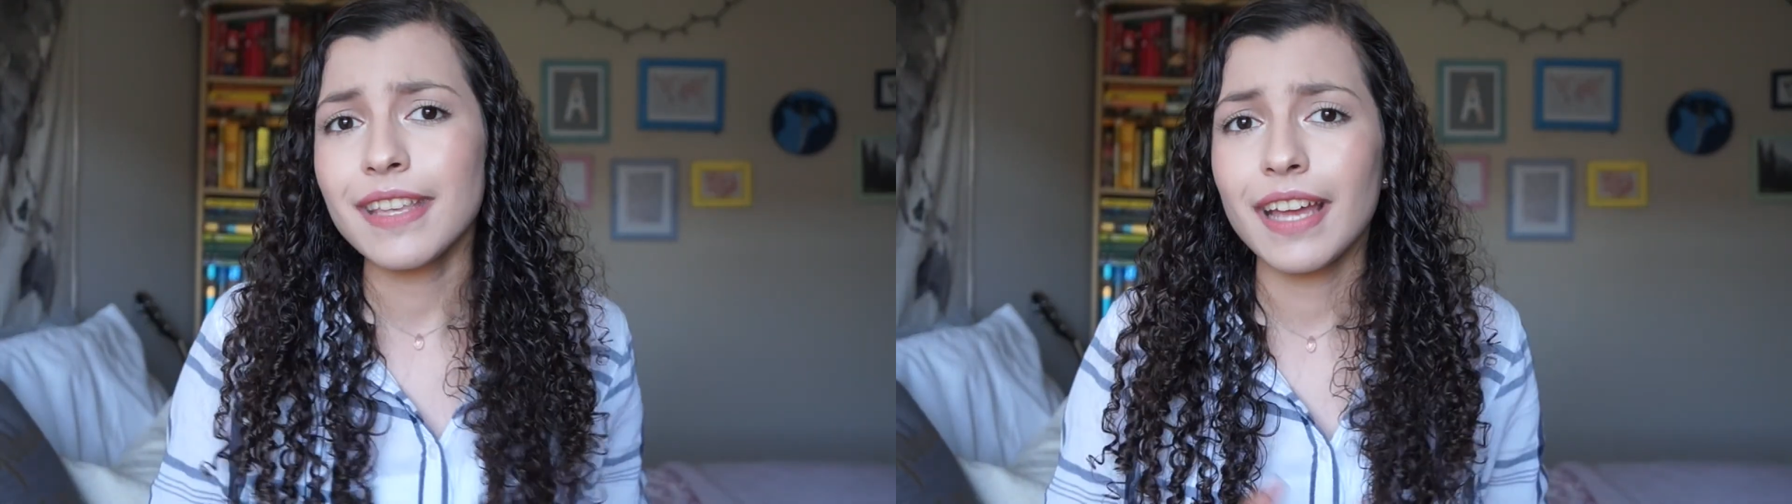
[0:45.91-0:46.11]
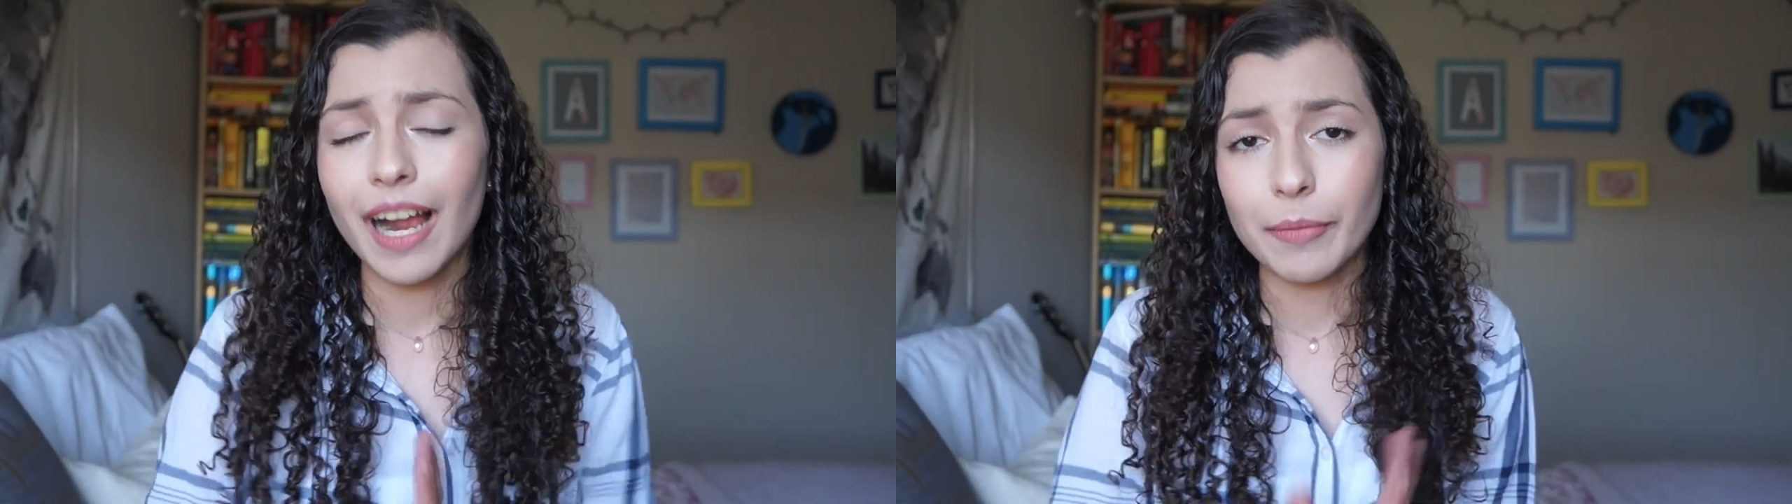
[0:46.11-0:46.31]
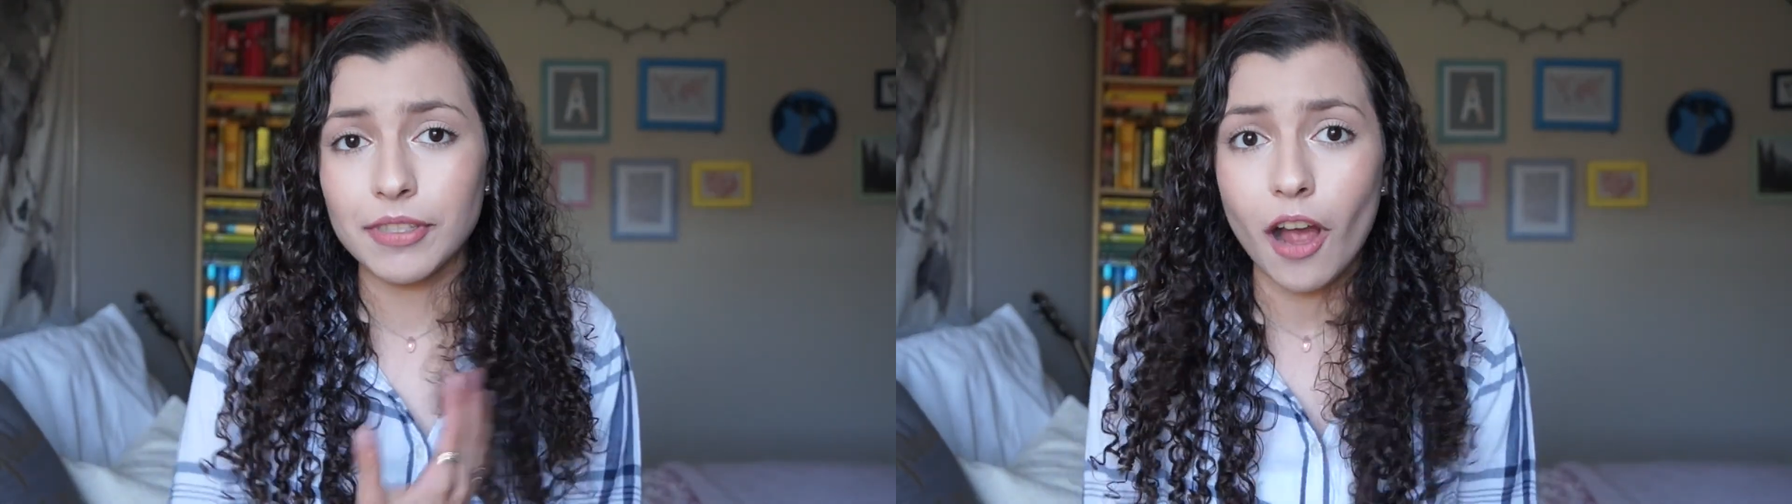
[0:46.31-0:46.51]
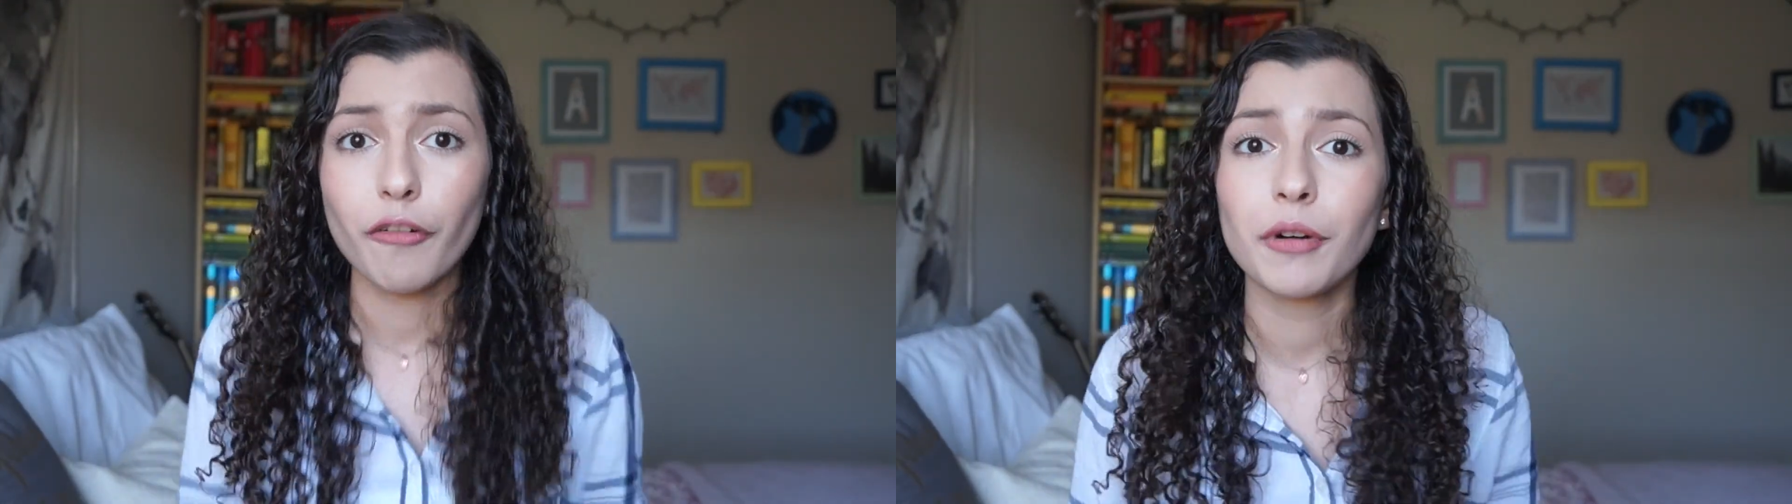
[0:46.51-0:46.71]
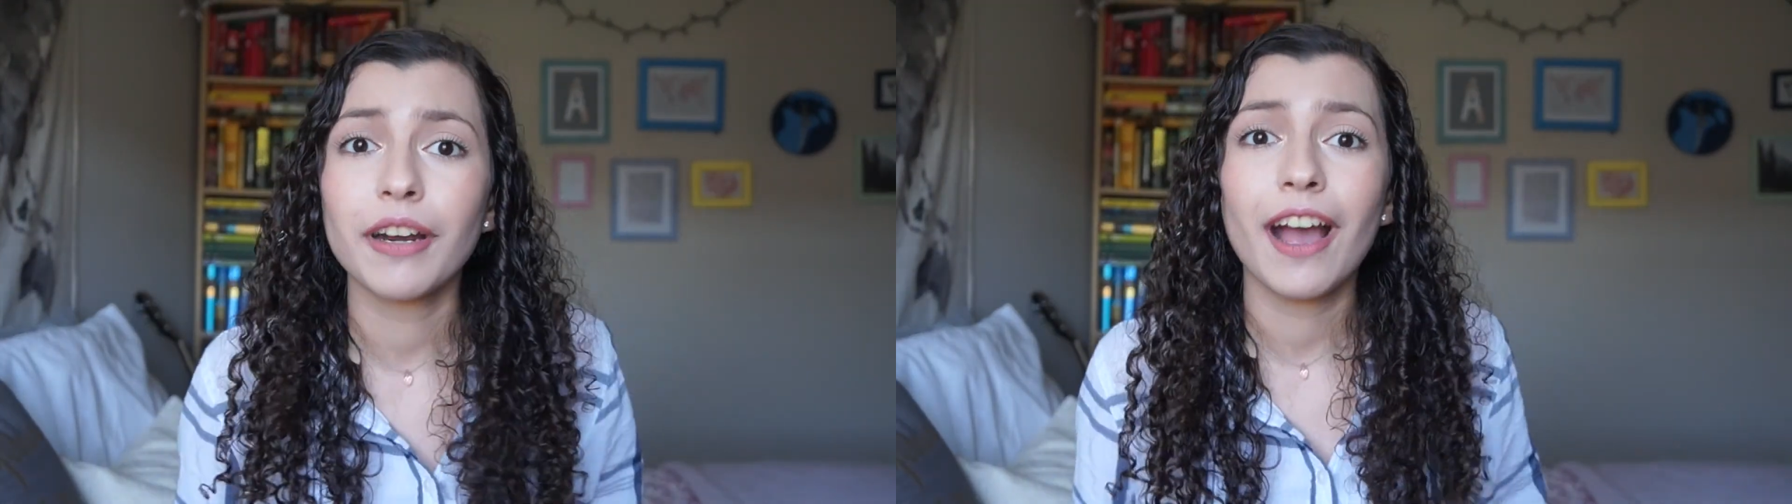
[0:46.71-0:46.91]
that I'm a
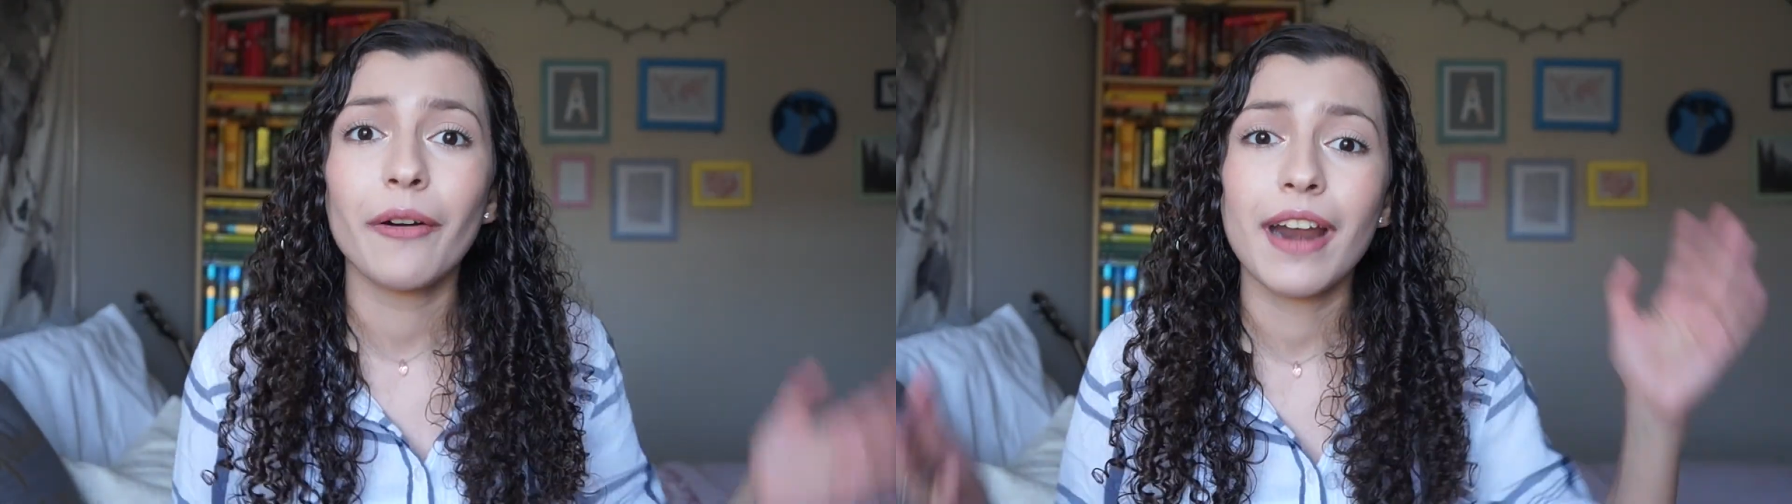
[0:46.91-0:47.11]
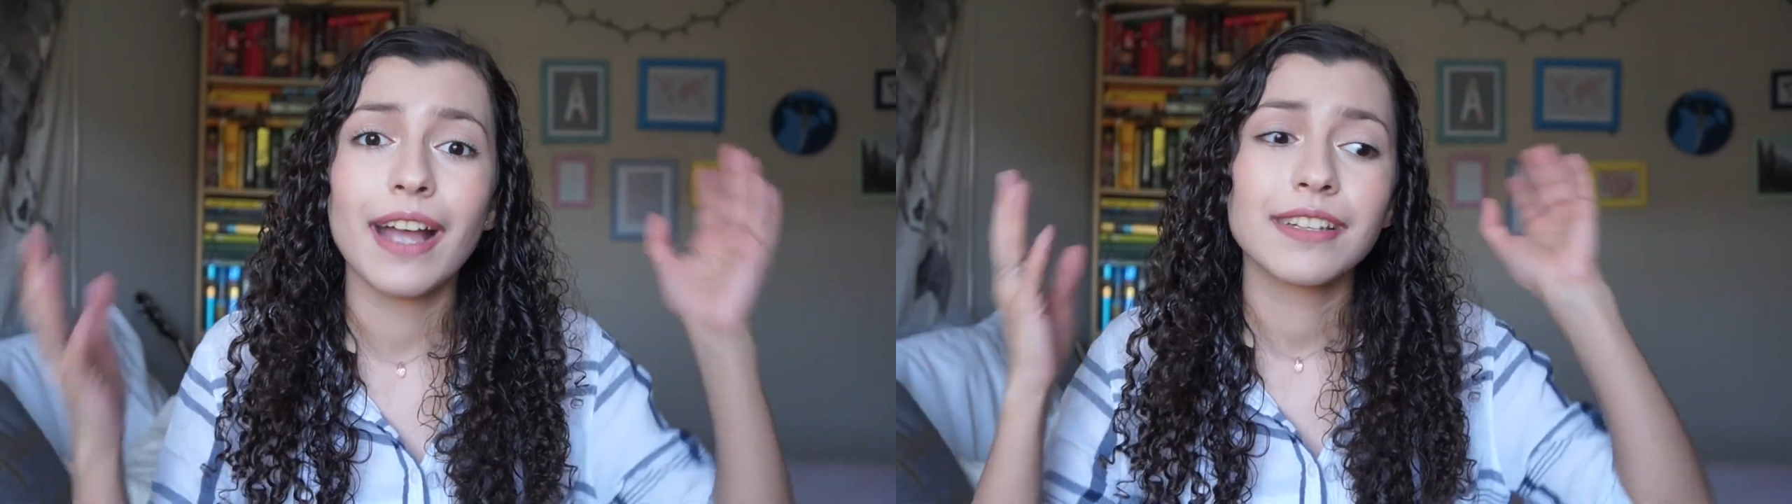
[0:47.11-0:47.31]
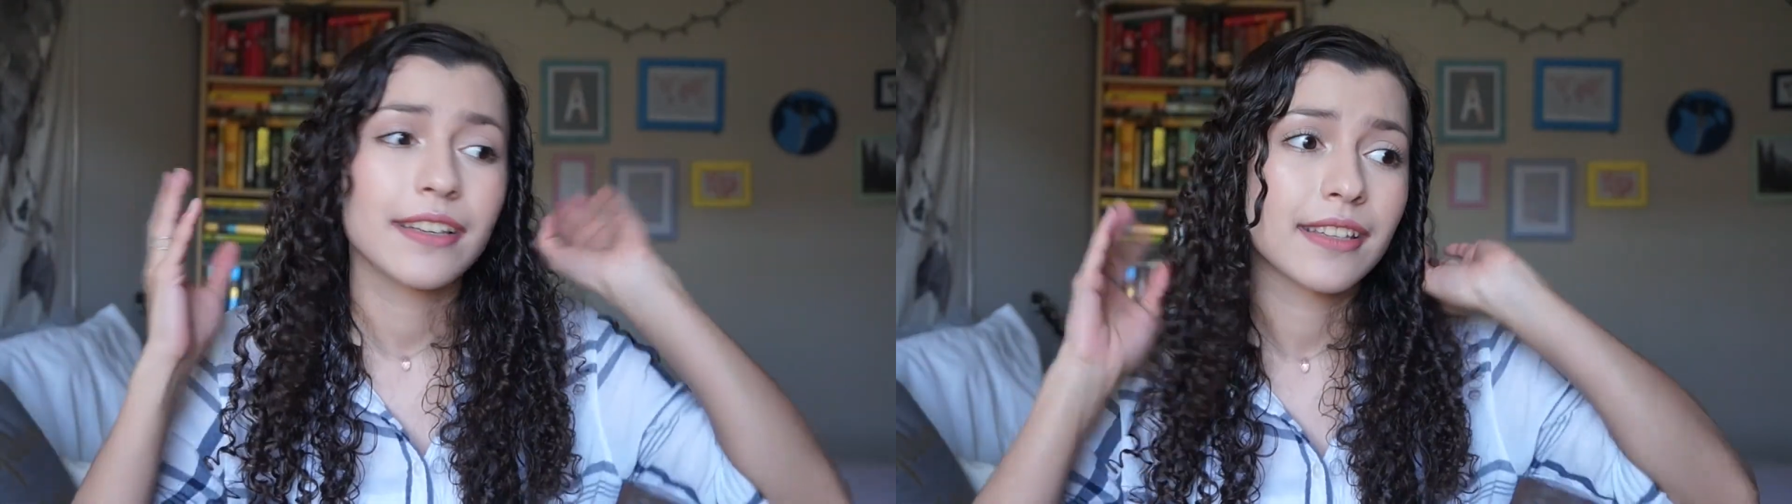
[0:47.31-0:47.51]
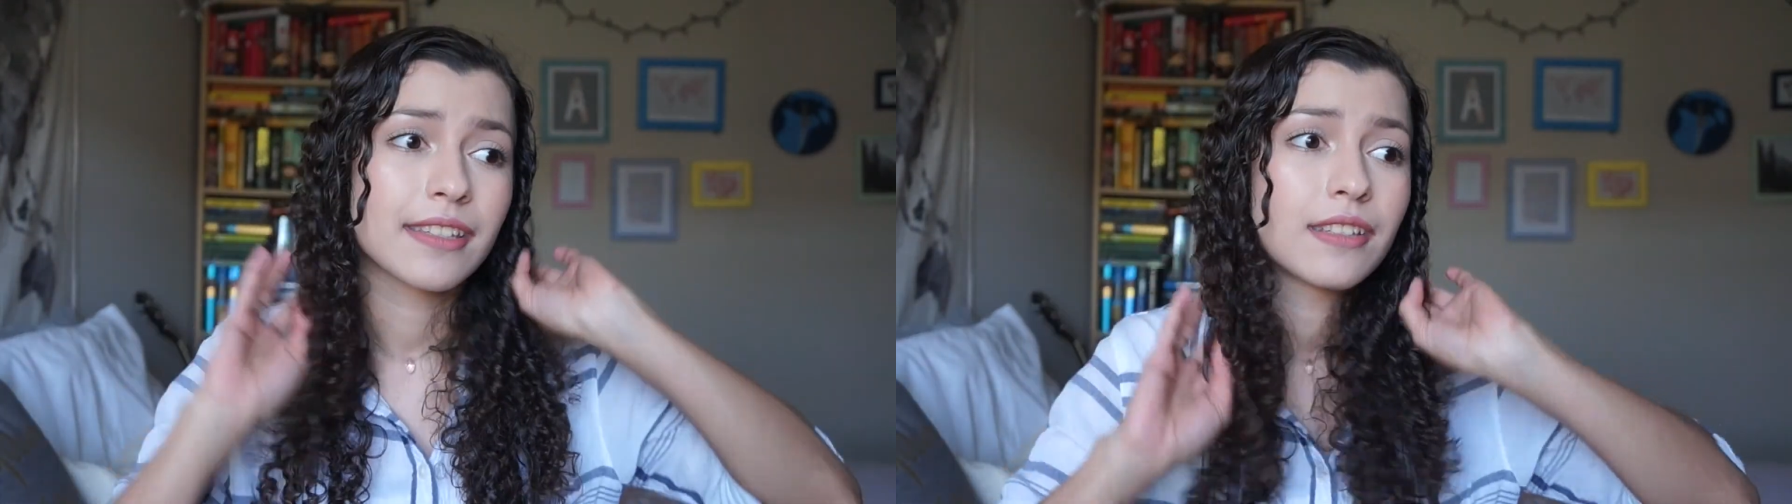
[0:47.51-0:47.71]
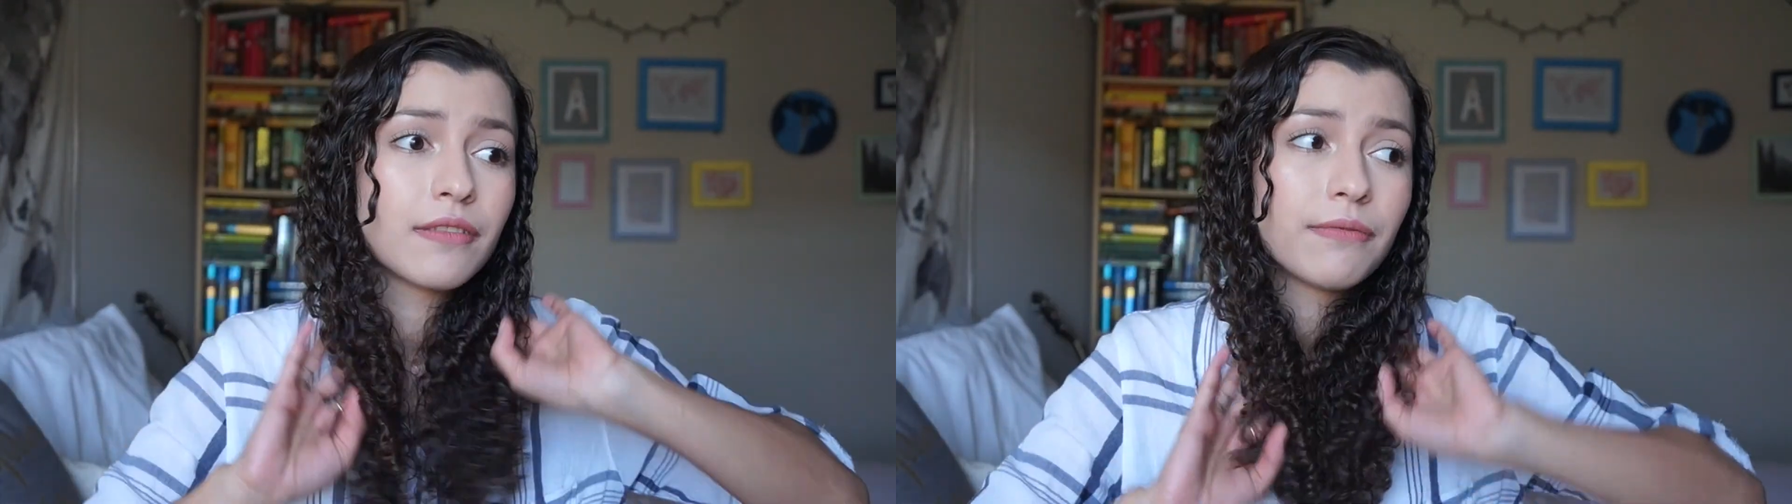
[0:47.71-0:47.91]
sophomore now and I just